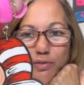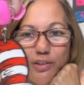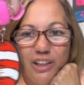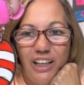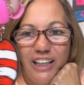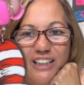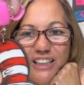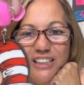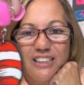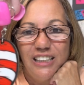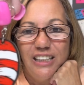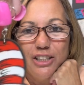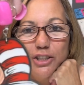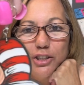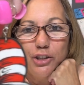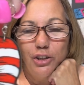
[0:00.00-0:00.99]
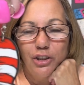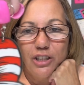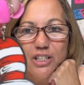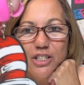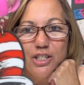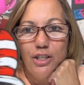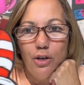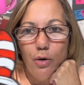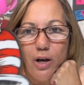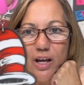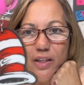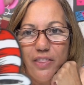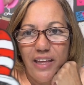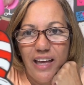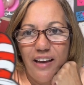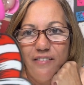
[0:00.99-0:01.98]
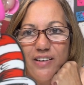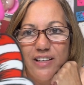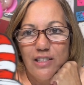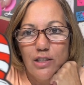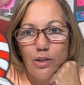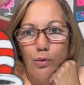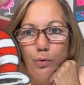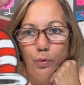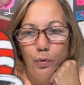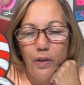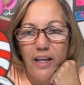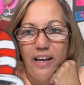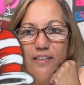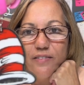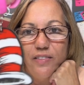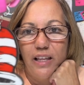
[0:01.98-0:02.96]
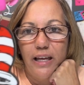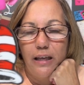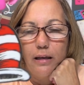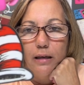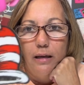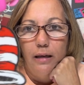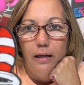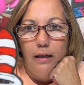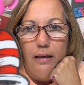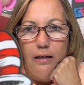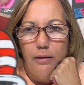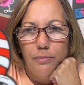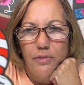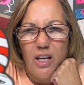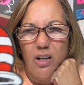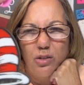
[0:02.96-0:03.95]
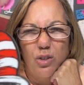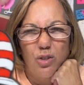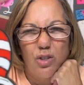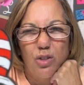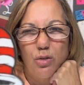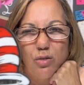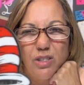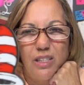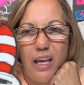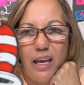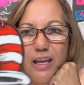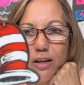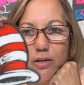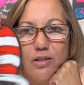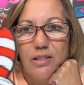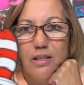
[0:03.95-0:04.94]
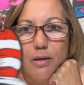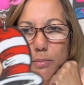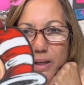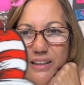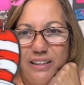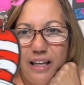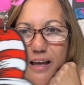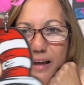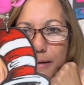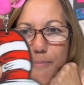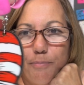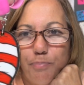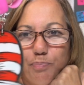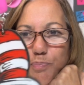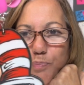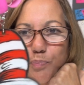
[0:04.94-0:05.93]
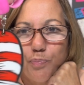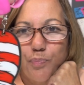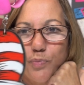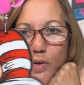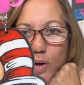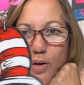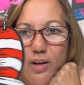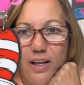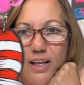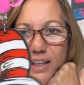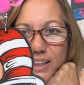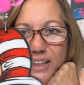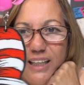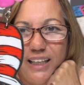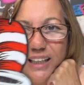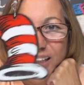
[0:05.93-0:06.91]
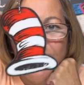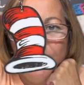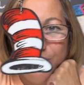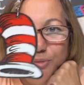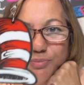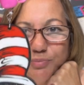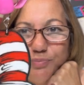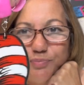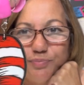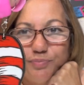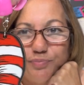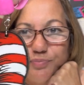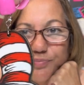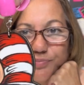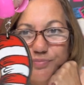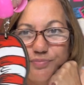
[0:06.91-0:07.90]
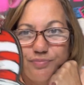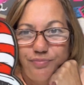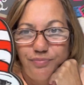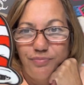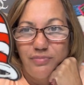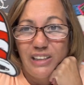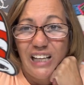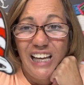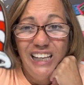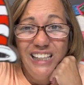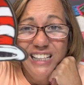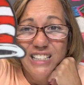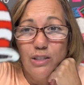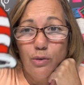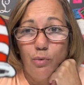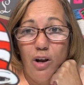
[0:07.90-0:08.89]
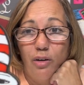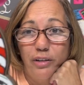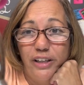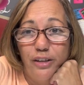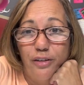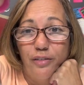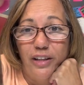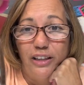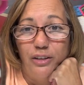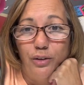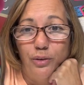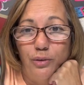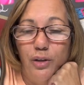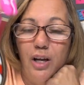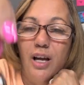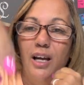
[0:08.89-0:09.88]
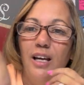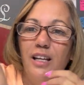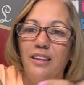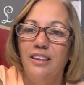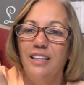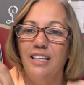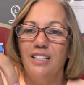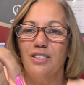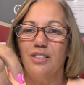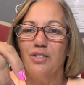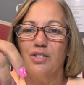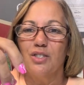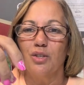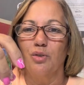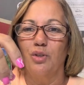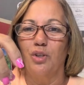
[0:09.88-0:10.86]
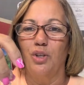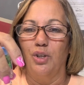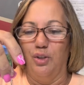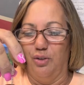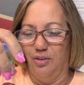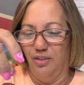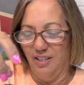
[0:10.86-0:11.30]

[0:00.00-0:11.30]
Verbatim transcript: for like a teacher because you know how they have at school, they have like um, Dr. Seuss Day or something like that. Yeah. At least around here they do. These are so cute.